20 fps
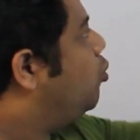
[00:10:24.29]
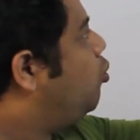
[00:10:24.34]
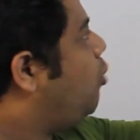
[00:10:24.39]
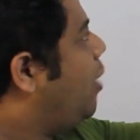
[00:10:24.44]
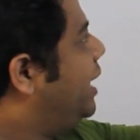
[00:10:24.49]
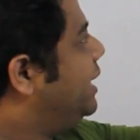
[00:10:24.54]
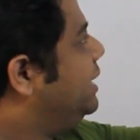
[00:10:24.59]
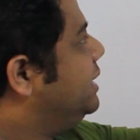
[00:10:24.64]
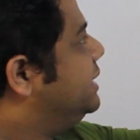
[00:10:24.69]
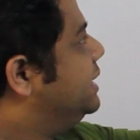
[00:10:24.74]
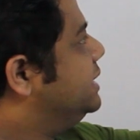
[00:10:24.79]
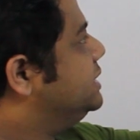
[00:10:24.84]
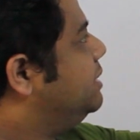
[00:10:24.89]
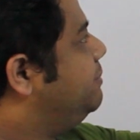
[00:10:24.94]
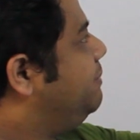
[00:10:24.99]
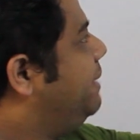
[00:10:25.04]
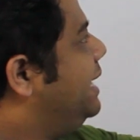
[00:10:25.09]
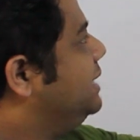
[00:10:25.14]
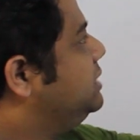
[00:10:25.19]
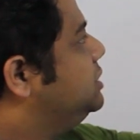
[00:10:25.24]
1, there is
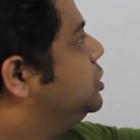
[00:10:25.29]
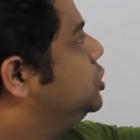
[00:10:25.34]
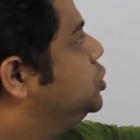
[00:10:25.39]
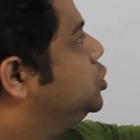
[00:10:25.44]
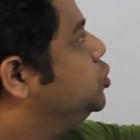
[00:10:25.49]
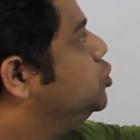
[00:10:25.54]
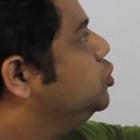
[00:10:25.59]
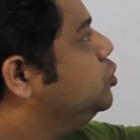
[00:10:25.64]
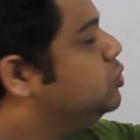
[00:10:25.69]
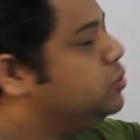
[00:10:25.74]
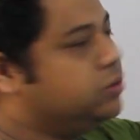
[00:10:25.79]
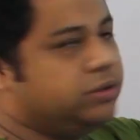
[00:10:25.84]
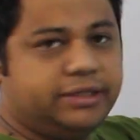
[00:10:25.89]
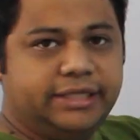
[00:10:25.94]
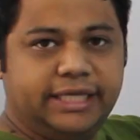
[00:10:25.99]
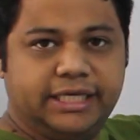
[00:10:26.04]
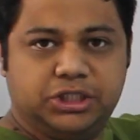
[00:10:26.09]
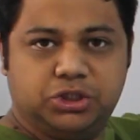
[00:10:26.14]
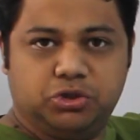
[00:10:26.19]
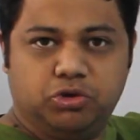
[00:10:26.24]
a match. 2,
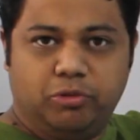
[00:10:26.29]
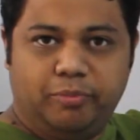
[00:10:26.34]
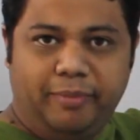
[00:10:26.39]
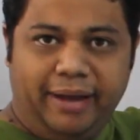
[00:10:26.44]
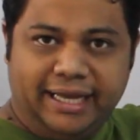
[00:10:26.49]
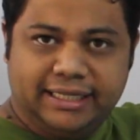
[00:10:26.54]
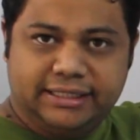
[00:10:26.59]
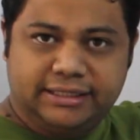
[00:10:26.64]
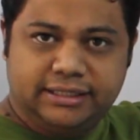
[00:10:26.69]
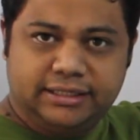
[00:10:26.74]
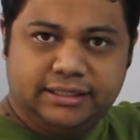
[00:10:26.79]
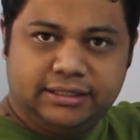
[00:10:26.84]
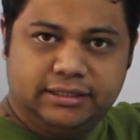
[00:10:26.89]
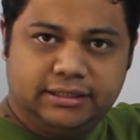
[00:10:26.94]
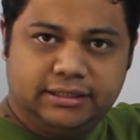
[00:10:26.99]
there is no match.